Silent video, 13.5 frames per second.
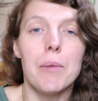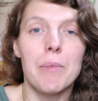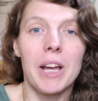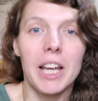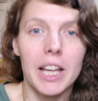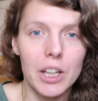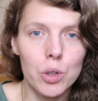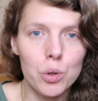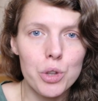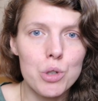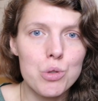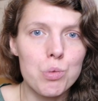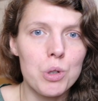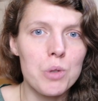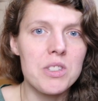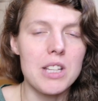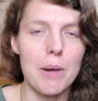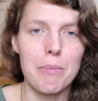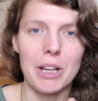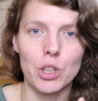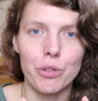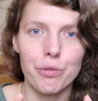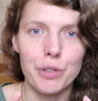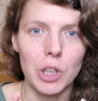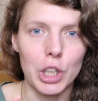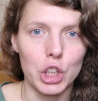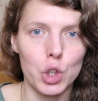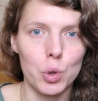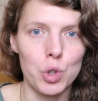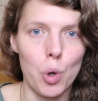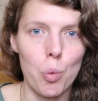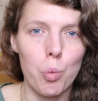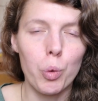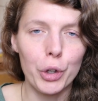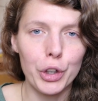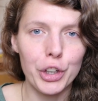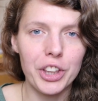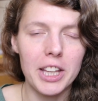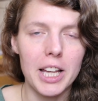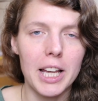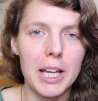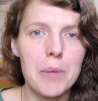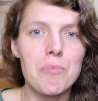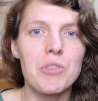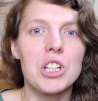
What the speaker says: heal those wounds that make you feel like you're not worthy.